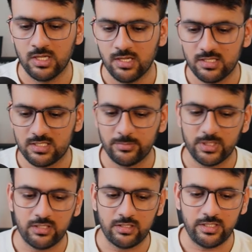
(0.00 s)

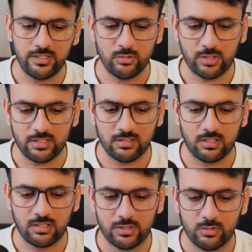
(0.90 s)
Similarly, you can,
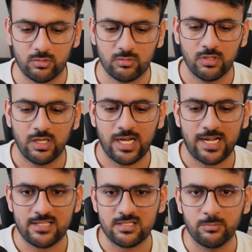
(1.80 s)

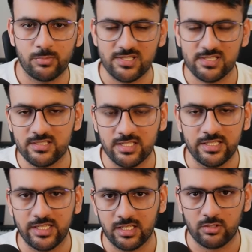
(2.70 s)
add some persistent
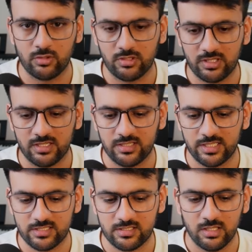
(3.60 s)
data to your
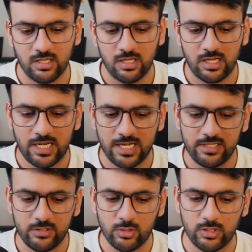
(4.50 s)
context, and
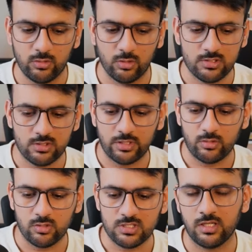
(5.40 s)
you can also
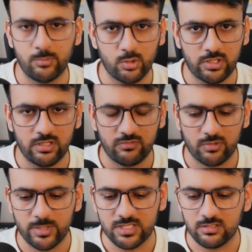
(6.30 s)
record some important
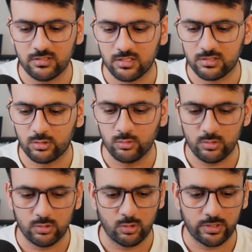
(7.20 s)
information through
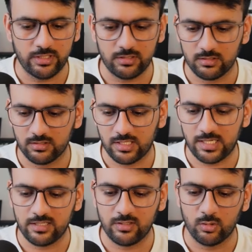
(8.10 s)
logging.
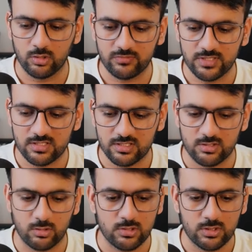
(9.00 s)
And all of this is
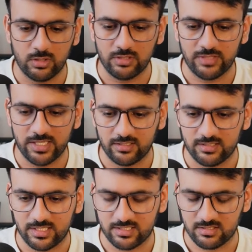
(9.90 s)
also done via
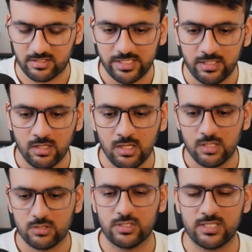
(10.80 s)
context, right?
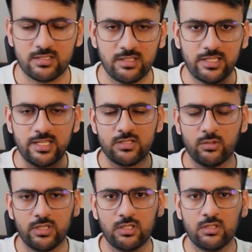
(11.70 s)
So this context, you
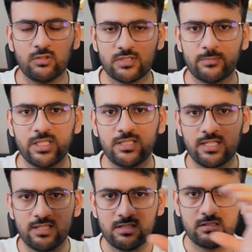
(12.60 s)
can think of something that
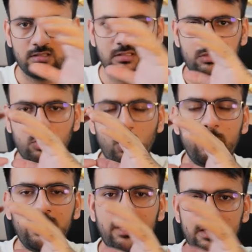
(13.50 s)
is
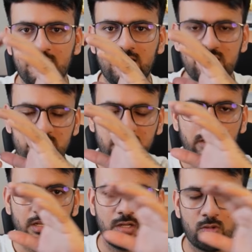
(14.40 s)
common and that is shared
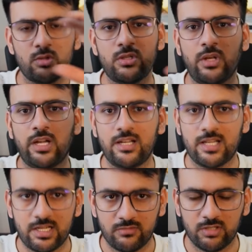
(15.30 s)
across your
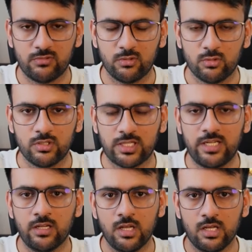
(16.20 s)
entire workflow, right?
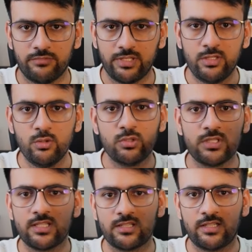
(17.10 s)
We'll use
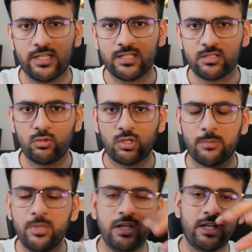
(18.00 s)
this context to
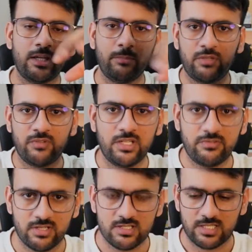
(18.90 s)
communicate between
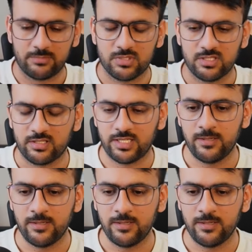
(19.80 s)
different steps, right?